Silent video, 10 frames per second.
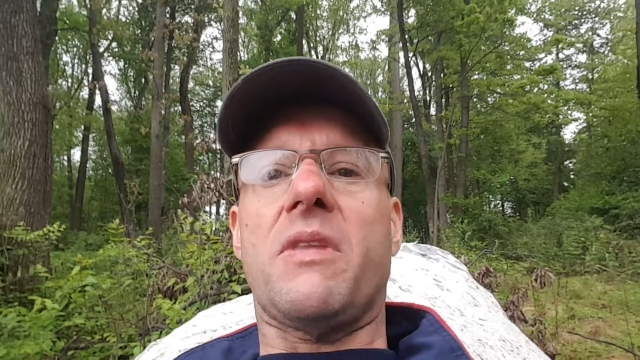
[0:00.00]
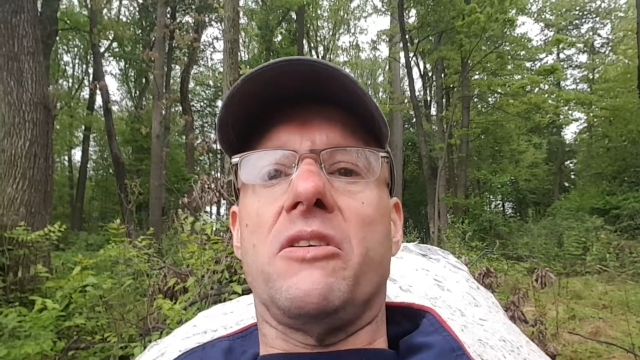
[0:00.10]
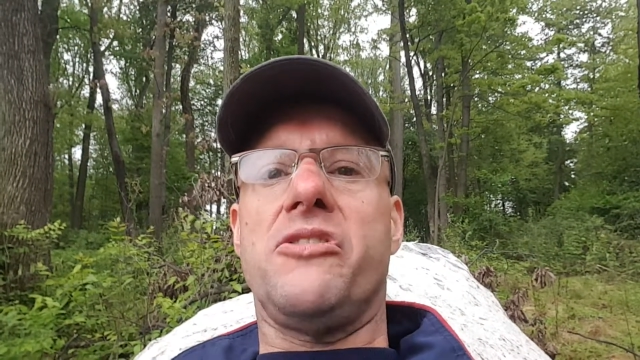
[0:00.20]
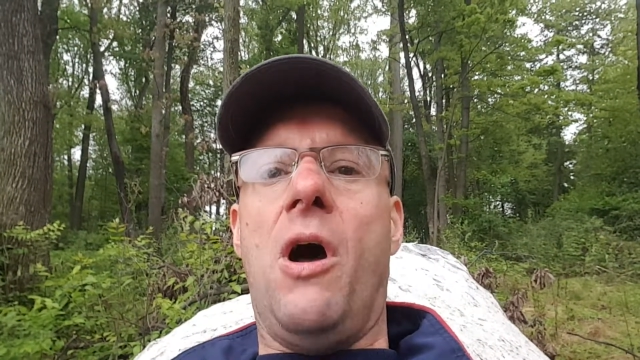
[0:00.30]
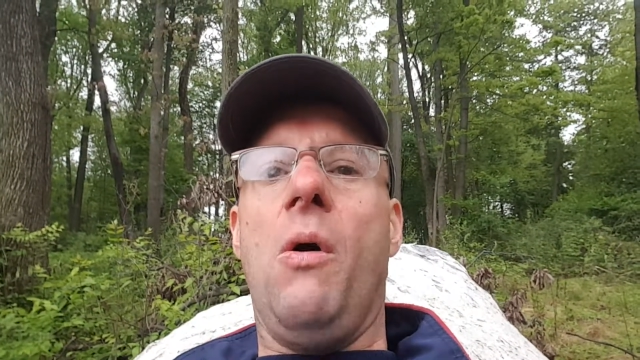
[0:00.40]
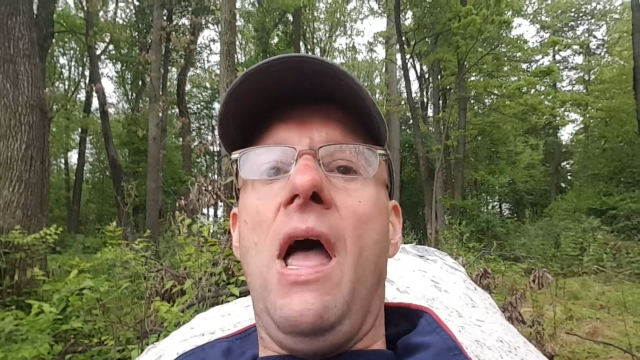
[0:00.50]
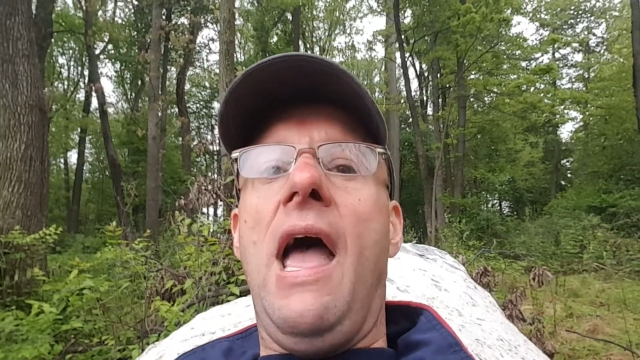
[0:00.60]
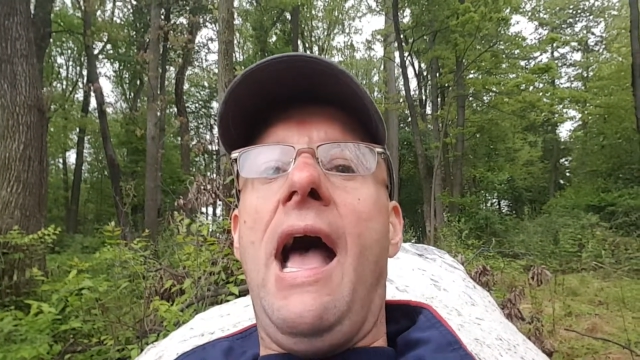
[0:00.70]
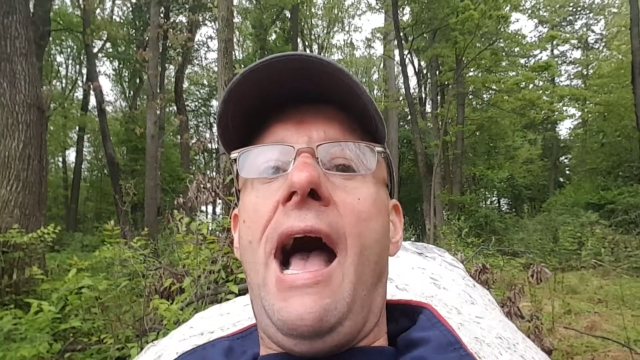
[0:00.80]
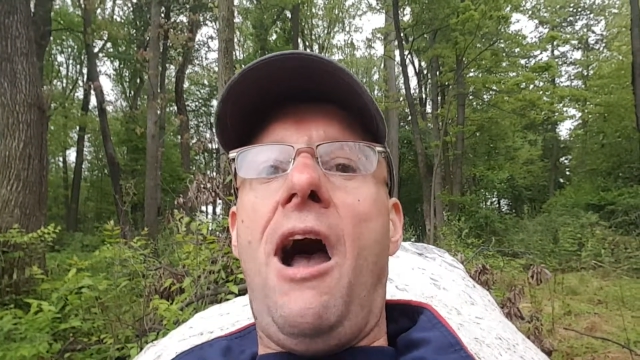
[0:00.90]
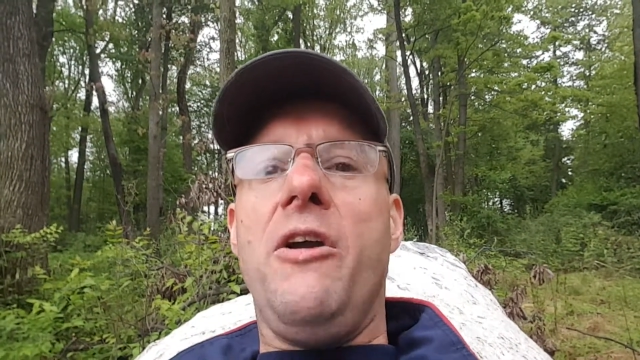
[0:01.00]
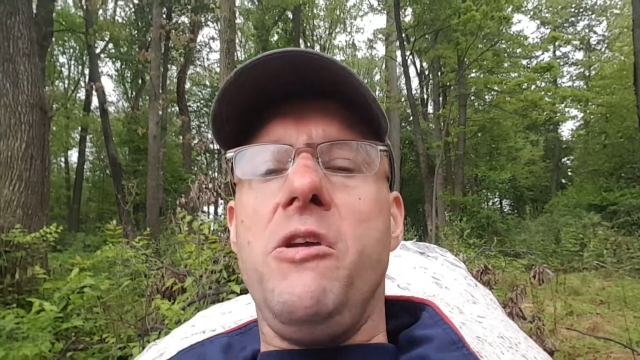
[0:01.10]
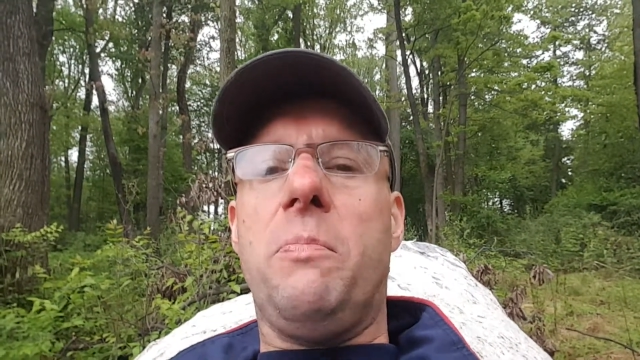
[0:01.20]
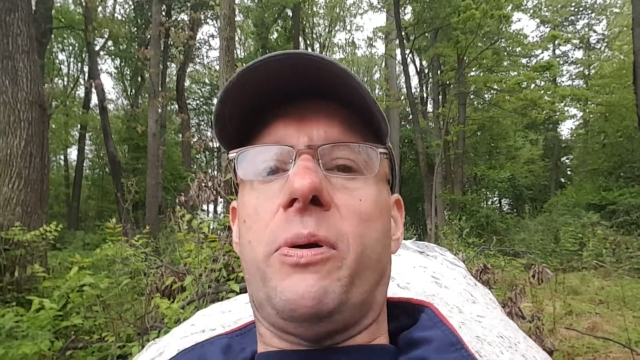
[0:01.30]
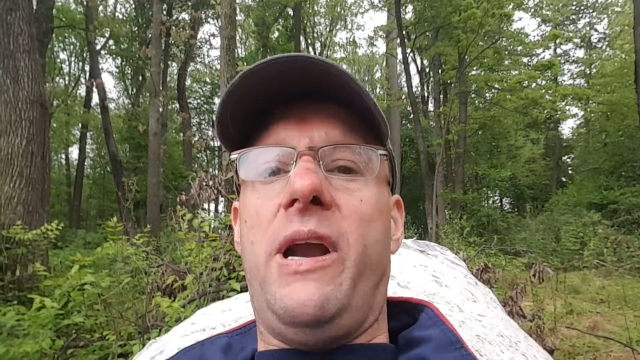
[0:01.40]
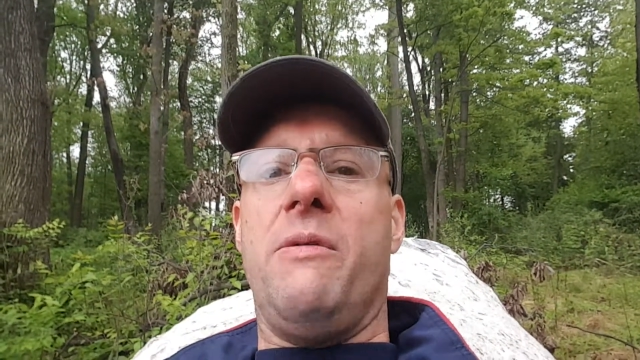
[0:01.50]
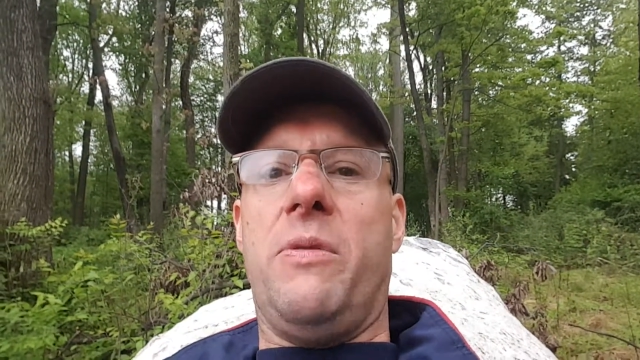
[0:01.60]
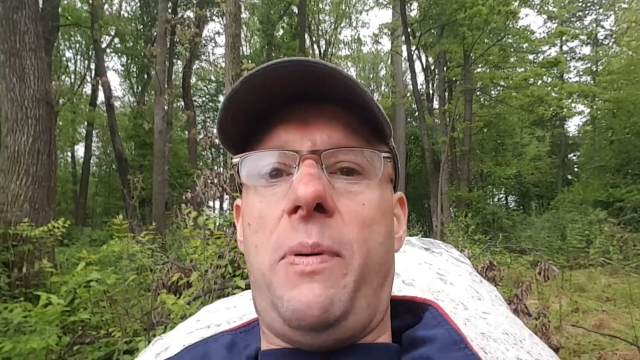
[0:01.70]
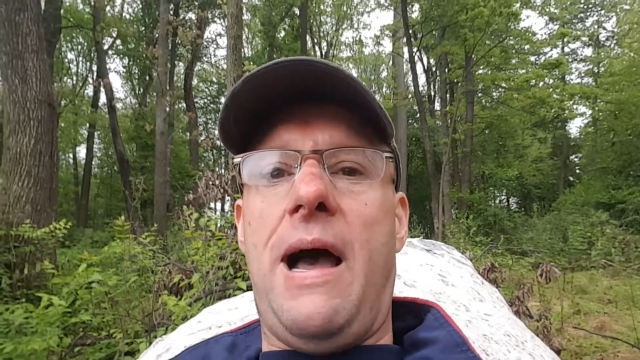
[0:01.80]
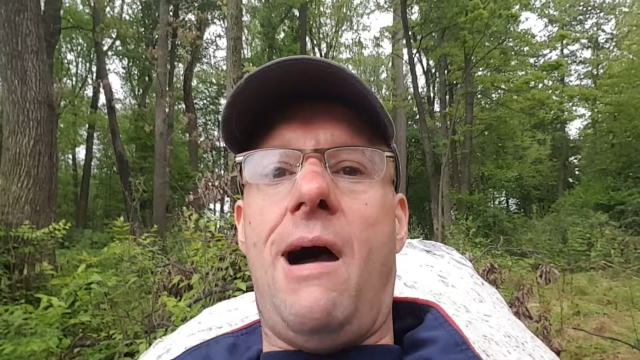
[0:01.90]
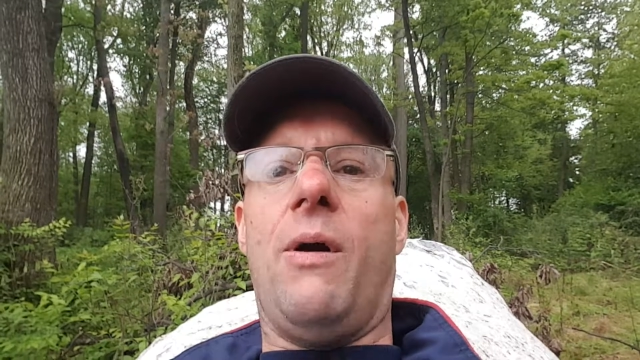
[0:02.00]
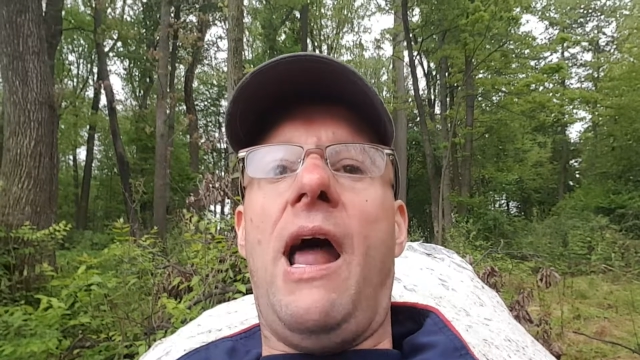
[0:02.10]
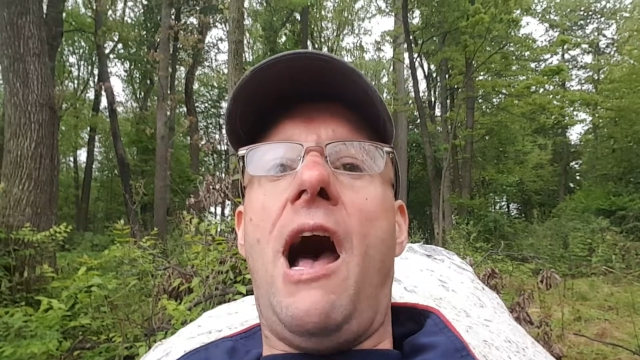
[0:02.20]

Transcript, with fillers: So, how do you pray with power?